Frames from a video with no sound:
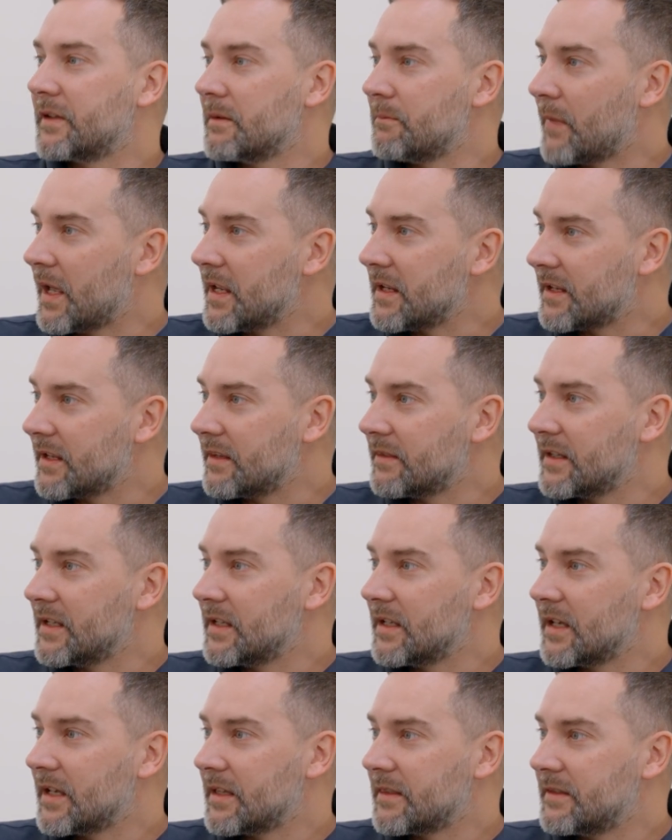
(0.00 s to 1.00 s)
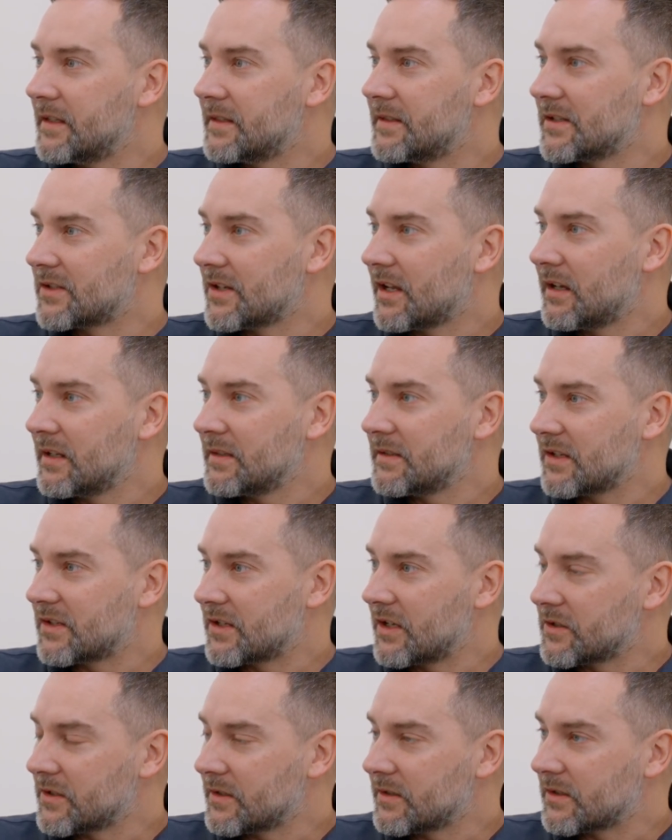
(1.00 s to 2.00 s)
in making the design
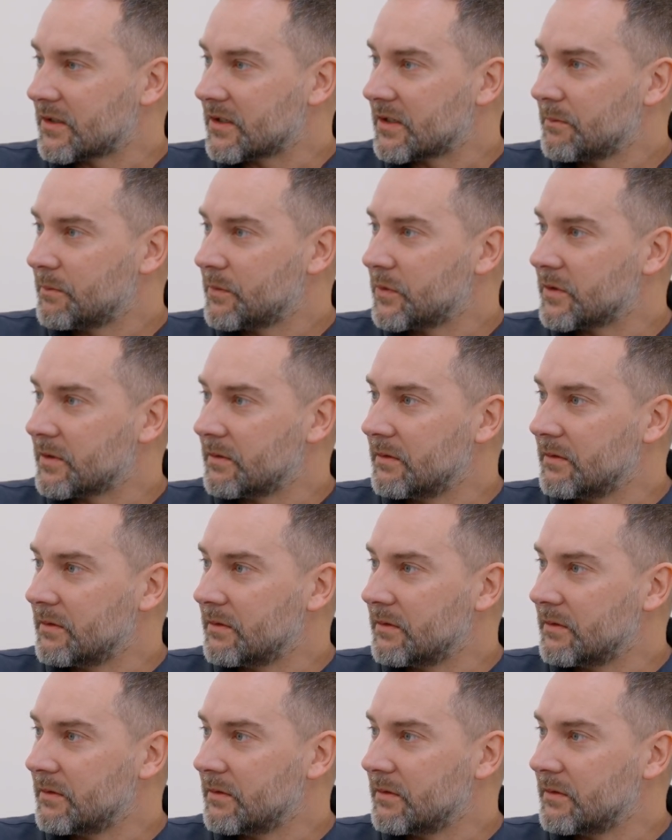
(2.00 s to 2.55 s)
decisions. But